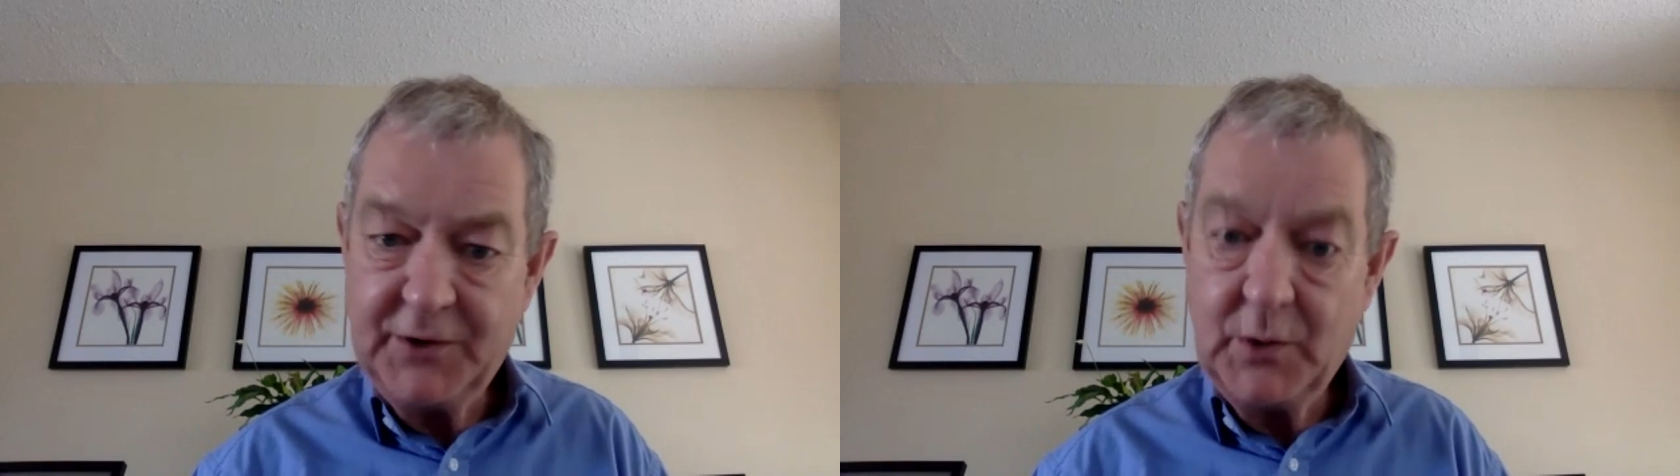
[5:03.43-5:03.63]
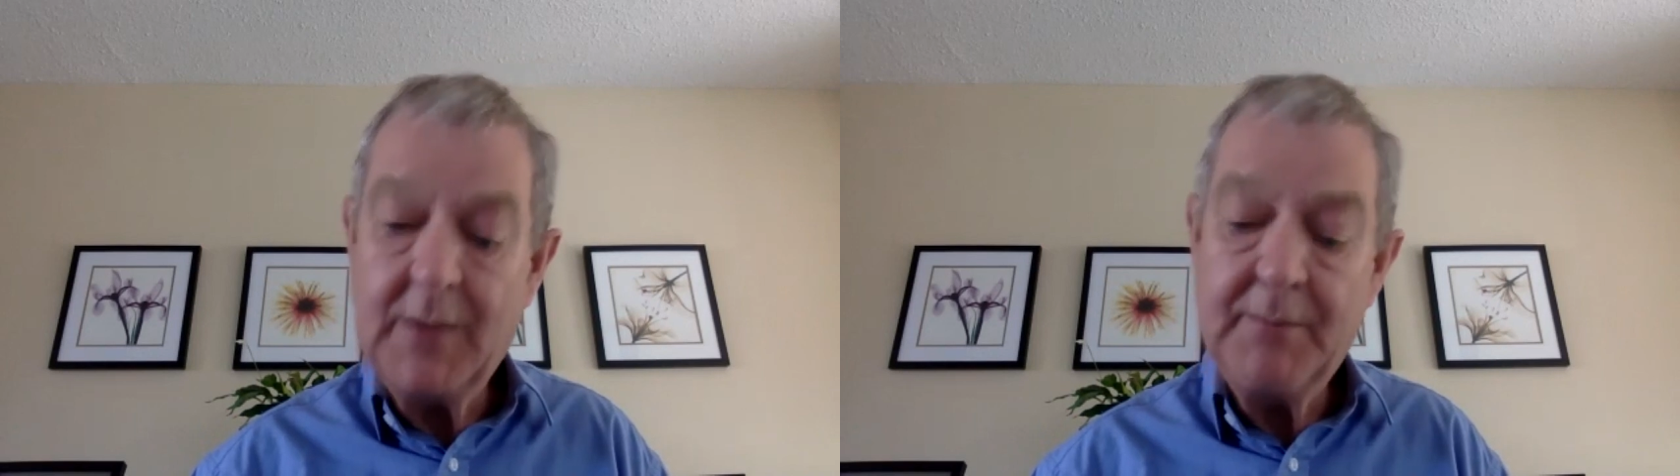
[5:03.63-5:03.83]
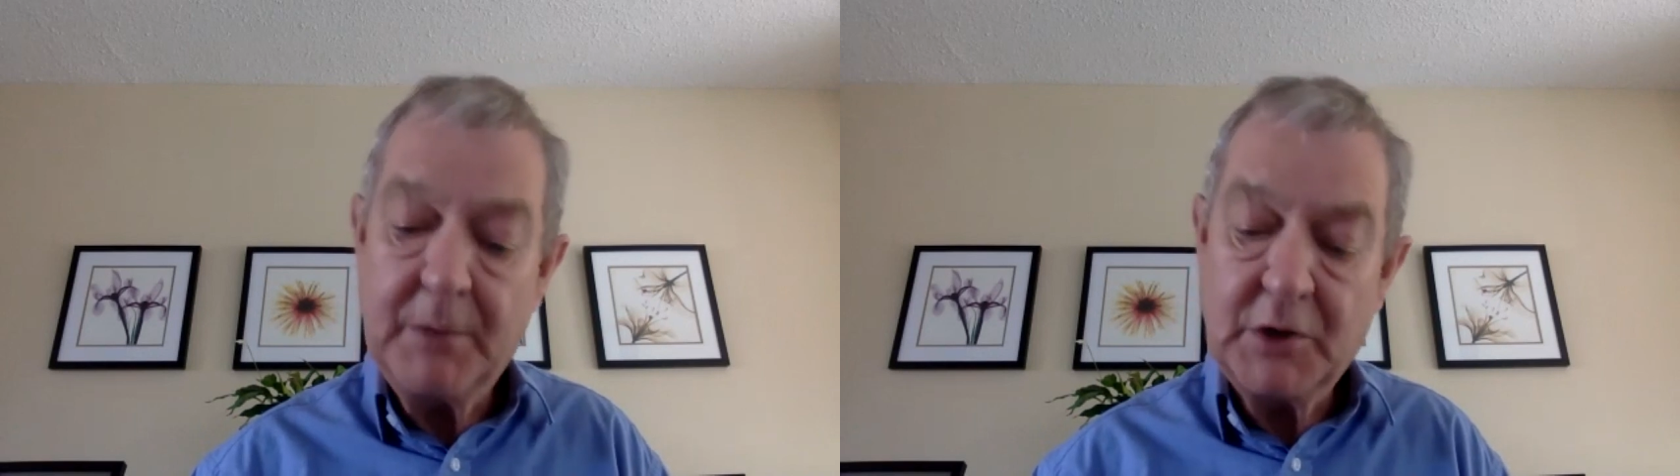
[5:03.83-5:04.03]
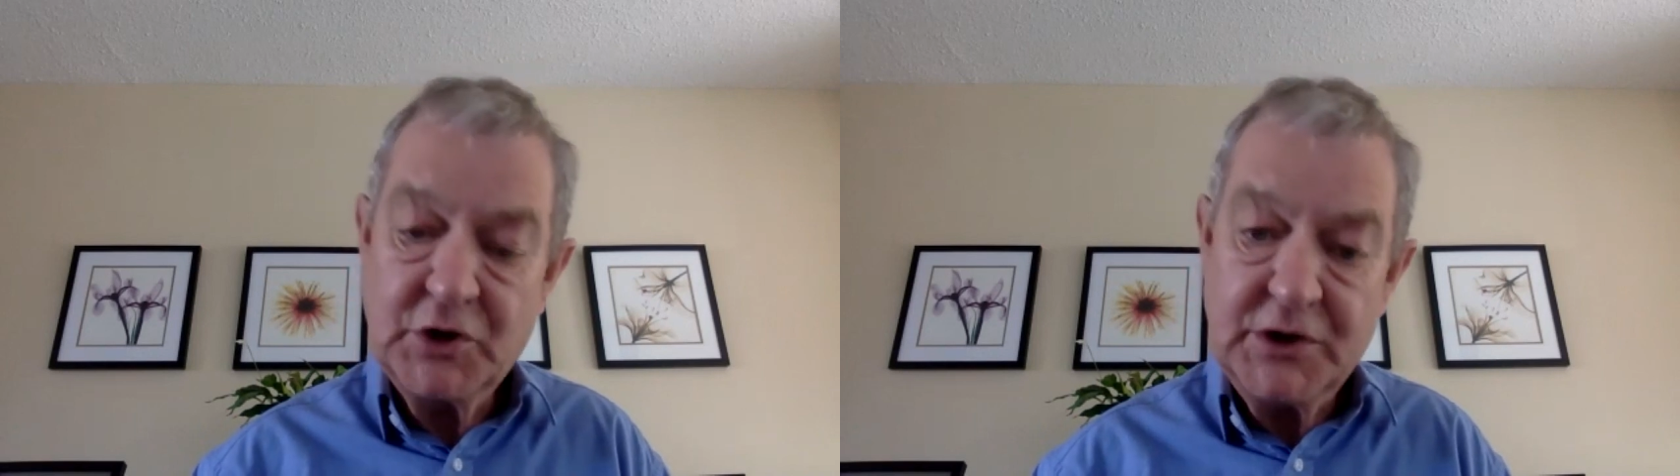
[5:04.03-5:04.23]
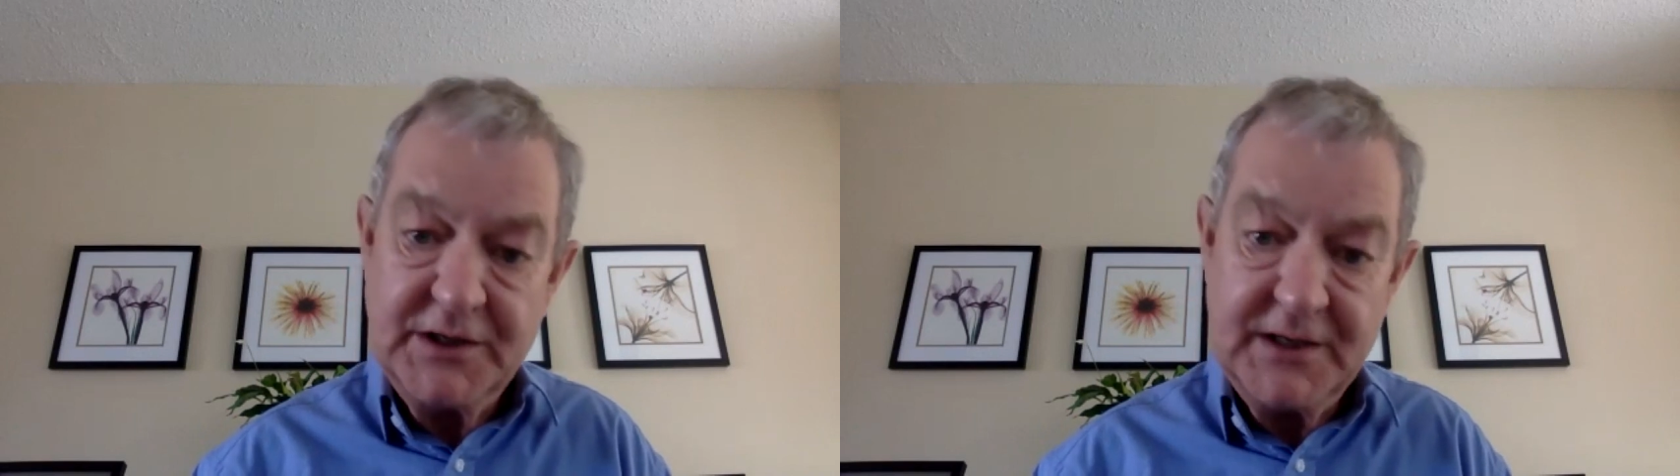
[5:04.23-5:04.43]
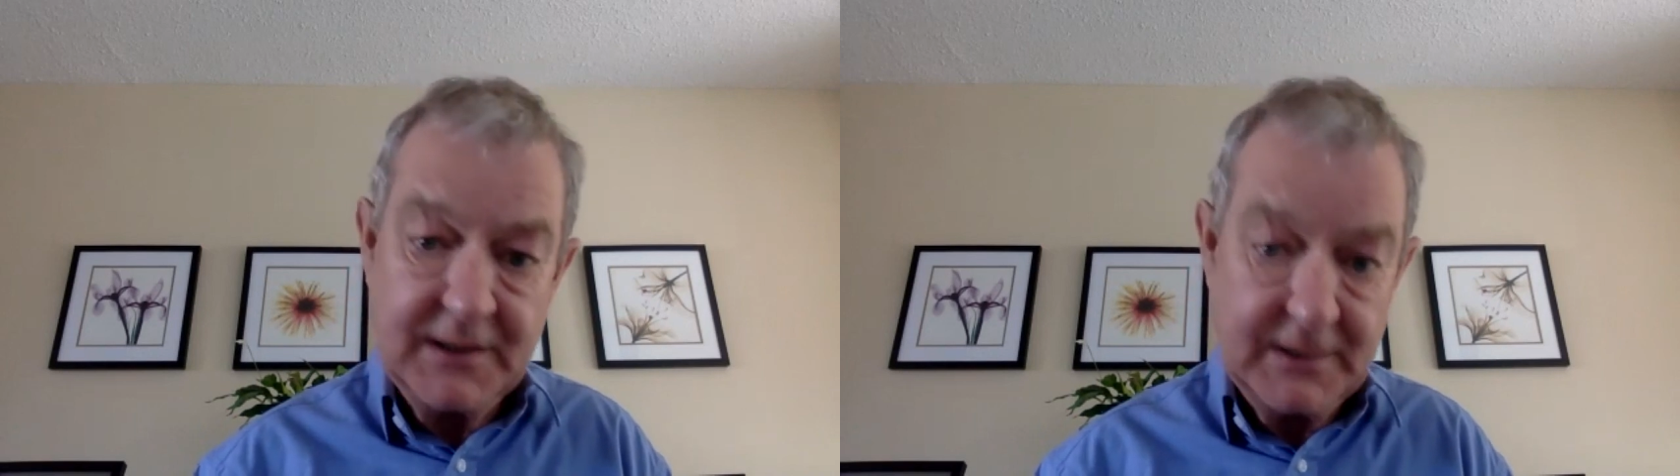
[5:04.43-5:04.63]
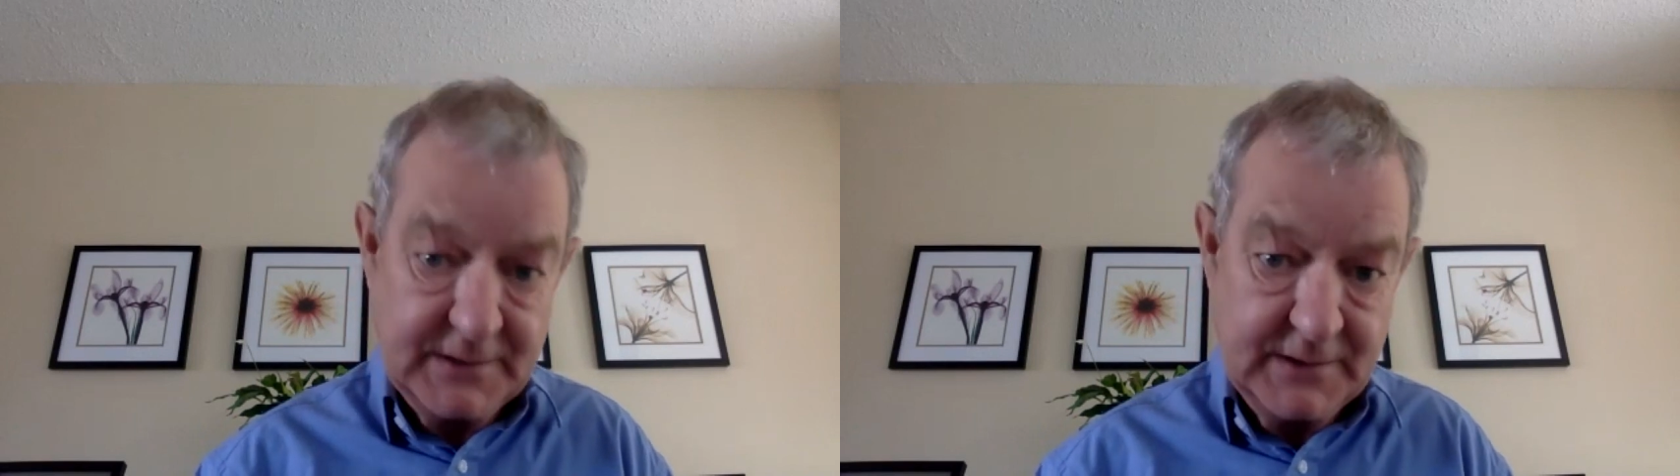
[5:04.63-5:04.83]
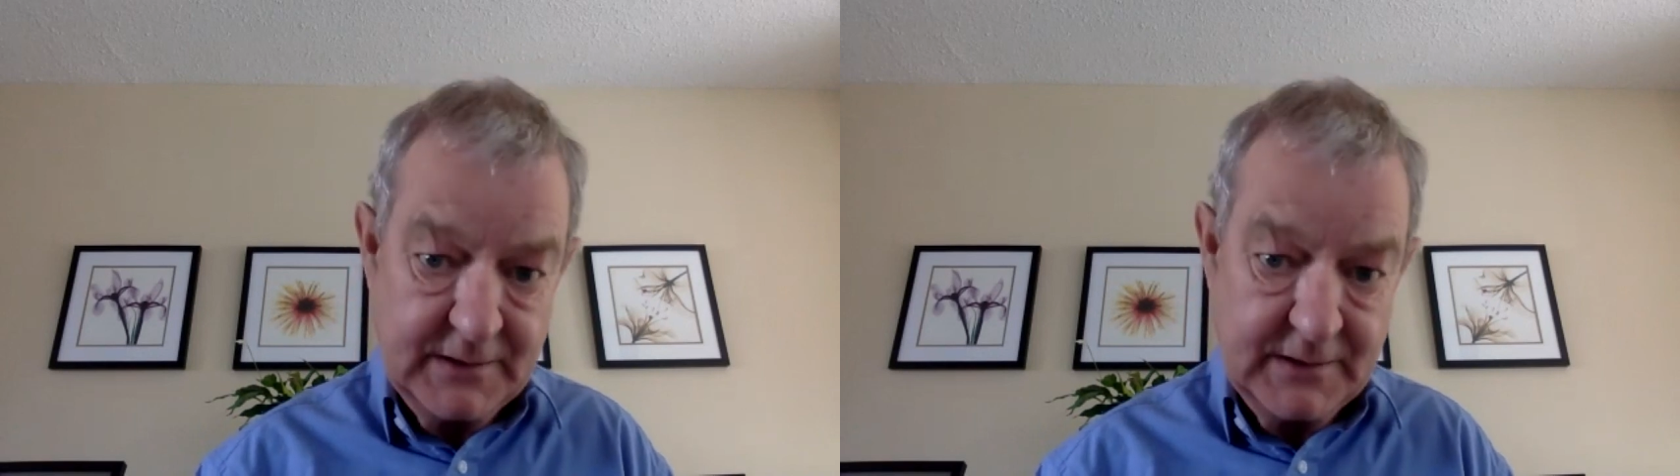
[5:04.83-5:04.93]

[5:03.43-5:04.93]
do it. But she didn't.